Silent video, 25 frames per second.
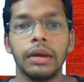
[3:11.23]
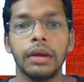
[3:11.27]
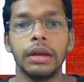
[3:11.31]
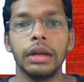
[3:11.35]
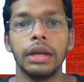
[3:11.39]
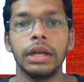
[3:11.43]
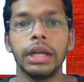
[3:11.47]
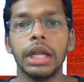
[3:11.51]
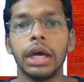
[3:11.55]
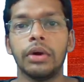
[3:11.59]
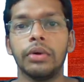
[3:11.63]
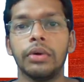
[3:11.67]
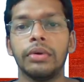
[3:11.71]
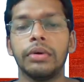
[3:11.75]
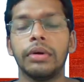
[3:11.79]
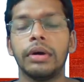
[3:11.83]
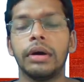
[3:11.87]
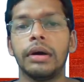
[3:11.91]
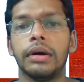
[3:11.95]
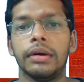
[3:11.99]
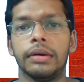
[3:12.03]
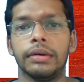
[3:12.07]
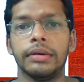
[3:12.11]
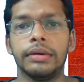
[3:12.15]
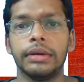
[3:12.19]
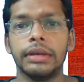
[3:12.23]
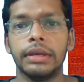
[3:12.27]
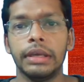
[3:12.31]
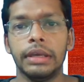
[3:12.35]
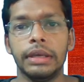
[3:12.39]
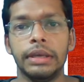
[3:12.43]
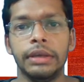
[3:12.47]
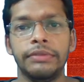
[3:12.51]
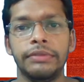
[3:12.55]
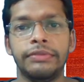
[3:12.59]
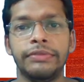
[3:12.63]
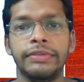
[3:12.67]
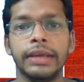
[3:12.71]
Now,
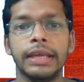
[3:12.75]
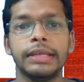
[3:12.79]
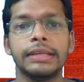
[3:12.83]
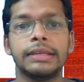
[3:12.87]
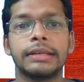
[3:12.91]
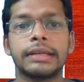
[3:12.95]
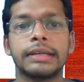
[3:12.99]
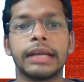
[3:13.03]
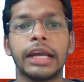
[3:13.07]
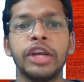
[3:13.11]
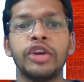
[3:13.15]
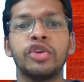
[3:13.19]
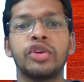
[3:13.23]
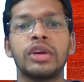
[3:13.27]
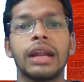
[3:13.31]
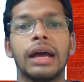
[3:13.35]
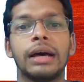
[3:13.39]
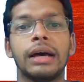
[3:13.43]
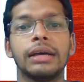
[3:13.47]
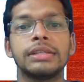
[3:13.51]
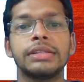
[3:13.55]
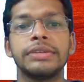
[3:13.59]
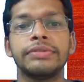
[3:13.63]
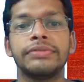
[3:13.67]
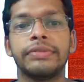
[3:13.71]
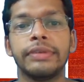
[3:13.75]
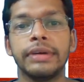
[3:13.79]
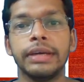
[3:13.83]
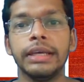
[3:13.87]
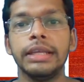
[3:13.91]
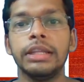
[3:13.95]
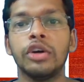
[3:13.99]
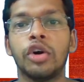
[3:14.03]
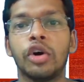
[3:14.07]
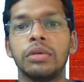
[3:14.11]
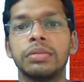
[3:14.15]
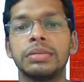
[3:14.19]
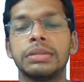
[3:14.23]
if we try to classify
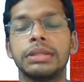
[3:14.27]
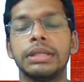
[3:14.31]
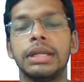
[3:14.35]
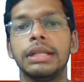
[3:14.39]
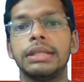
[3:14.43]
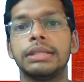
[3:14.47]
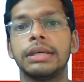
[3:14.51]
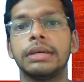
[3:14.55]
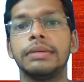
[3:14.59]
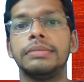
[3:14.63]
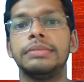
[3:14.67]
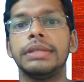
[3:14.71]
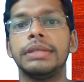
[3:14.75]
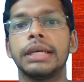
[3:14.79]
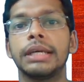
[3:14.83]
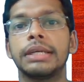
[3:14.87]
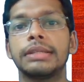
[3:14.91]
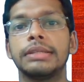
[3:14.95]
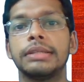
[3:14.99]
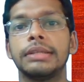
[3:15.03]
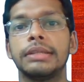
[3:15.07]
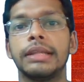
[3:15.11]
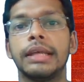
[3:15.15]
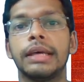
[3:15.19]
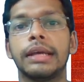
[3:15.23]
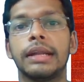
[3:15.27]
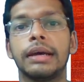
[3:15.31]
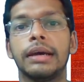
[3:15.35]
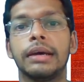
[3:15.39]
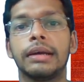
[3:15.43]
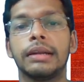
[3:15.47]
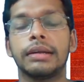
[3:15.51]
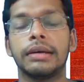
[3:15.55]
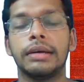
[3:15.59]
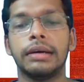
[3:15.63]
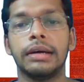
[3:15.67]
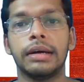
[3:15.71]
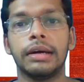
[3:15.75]
the optional subjects, so there
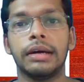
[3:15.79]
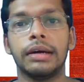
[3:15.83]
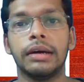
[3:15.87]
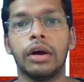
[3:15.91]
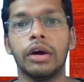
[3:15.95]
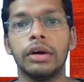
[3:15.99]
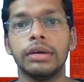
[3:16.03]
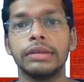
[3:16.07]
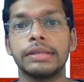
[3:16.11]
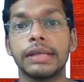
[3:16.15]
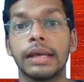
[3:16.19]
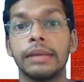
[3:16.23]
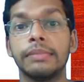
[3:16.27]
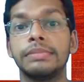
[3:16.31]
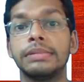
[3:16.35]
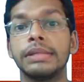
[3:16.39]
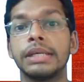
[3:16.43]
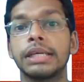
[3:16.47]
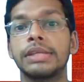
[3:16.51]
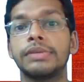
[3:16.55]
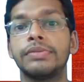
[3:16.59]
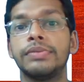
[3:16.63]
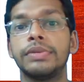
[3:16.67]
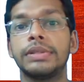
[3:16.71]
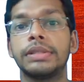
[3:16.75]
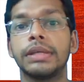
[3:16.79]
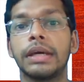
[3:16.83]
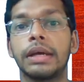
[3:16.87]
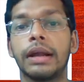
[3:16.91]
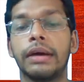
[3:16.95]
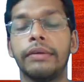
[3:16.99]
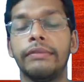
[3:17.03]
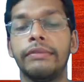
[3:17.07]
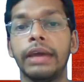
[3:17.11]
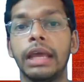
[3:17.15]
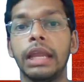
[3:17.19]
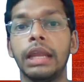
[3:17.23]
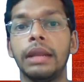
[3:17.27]
are subjects which are
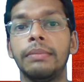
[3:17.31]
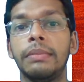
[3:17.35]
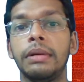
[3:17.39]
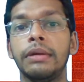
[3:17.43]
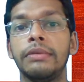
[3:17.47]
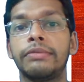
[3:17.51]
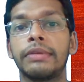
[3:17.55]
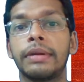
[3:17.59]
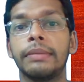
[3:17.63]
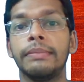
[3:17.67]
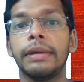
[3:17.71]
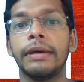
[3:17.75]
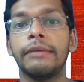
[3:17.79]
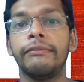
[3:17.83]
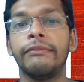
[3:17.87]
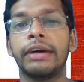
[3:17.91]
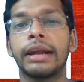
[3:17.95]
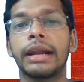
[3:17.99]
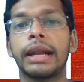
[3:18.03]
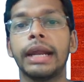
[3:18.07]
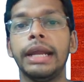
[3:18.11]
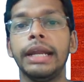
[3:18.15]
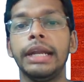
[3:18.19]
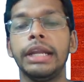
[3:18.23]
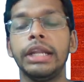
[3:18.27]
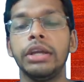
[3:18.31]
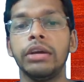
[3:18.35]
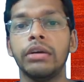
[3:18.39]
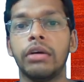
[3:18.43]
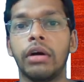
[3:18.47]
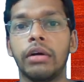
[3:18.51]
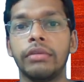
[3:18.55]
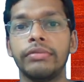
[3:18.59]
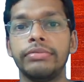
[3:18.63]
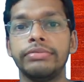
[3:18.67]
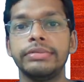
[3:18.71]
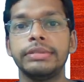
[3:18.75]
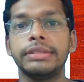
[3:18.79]
available from a variety
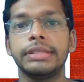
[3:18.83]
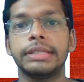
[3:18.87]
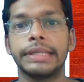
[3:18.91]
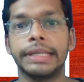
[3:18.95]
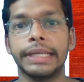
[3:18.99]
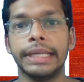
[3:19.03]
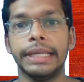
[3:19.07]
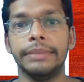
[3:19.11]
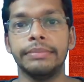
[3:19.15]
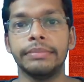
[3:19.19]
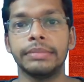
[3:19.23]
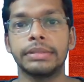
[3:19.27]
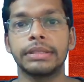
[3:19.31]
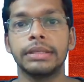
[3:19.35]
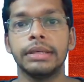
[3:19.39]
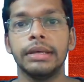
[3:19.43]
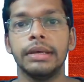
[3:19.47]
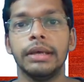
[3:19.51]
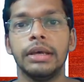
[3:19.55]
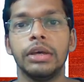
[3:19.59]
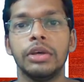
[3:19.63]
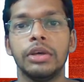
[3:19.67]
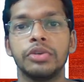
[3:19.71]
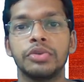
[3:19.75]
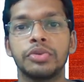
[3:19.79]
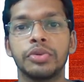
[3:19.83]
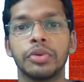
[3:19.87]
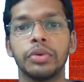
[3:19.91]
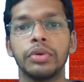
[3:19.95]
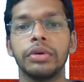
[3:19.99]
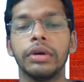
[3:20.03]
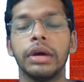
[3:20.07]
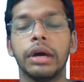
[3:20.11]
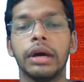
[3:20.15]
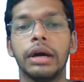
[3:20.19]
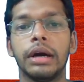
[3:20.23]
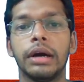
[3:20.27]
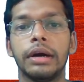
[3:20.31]
of streams. So
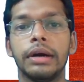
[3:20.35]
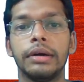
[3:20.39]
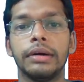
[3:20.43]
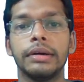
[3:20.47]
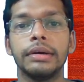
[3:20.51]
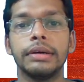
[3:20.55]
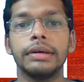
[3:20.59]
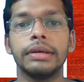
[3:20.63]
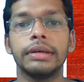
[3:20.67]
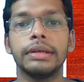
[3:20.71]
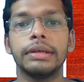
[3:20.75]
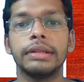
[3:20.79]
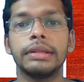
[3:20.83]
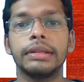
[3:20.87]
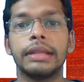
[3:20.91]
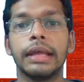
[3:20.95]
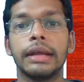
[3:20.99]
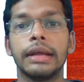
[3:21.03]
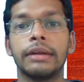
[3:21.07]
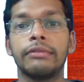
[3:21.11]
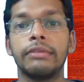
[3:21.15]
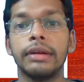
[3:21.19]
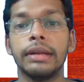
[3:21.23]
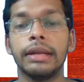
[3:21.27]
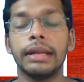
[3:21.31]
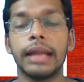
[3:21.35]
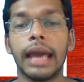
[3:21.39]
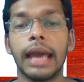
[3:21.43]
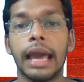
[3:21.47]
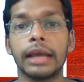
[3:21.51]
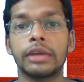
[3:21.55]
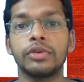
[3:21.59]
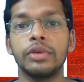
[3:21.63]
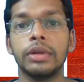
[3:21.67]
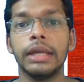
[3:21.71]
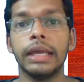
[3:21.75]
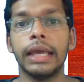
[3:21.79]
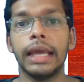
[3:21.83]
that will
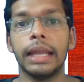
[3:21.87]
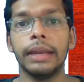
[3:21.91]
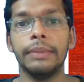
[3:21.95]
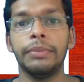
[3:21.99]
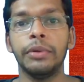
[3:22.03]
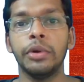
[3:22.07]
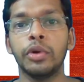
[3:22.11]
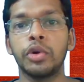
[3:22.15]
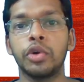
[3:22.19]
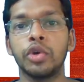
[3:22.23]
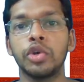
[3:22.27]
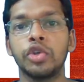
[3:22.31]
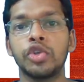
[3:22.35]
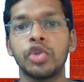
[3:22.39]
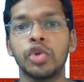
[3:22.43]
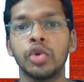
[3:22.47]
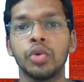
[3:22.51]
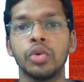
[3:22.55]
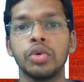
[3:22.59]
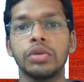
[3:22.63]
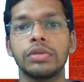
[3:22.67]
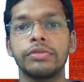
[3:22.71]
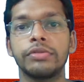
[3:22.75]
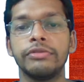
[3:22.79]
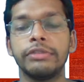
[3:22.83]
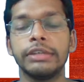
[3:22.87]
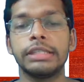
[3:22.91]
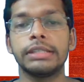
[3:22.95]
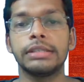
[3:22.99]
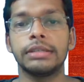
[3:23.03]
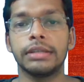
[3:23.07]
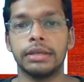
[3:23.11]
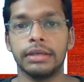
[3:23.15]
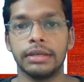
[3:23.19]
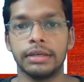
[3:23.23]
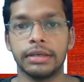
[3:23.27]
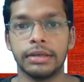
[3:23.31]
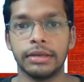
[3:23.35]
actually help you to choose which
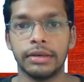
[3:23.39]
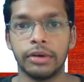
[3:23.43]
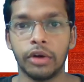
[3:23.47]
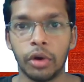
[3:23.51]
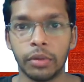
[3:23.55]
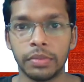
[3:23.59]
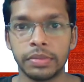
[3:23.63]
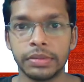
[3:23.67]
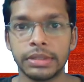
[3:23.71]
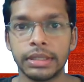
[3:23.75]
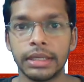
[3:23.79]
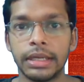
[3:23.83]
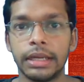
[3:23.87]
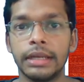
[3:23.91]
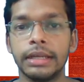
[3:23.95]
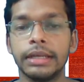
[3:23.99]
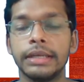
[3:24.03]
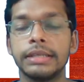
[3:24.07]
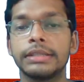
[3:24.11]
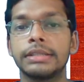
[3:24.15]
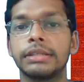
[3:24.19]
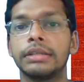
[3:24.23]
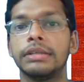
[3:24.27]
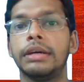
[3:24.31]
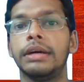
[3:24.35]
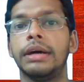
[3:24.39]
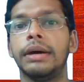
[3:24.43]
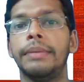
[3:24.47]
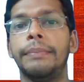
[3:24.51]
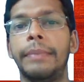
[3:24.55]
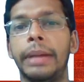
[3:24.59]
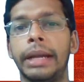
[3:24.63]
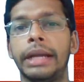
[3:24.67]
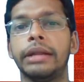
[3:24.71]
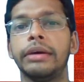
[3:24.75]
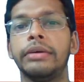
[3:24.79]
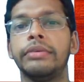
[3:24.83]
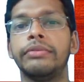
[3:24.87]
optional is
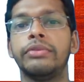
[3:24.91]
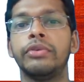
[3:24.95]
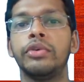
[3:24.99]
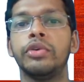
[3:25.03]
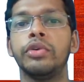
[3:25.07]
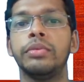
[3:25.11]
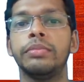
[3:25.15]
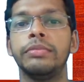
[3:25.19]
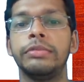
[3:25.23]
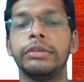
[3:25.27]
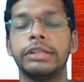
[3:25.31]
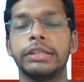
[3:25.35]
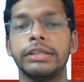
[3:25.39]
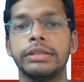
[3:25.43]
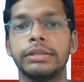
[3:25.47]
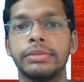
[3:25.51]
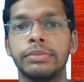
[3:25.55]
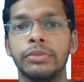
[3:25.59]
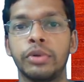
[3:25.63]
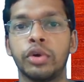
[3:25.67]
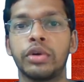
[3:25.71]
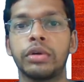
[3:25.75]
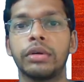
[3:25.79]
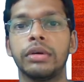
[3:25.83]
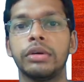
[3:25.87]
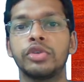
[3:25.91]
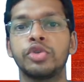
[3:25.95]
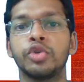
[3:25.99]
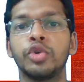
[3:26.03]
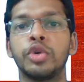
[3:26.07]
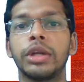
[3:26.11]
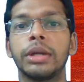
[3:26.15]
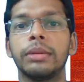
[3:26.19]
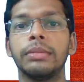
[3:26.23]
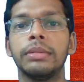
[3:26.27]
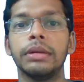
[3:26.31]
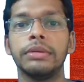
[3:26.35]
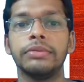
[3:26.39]
better for you, which is more
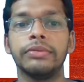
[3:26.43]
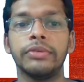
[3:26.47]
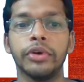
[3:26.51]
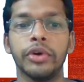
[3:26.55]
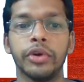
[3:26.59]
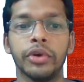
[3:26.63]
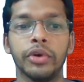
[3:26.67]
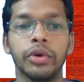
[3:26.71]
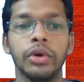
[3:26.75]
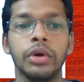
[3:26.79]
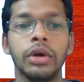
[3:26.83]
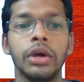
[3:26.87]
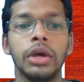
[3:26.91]
suitable for you.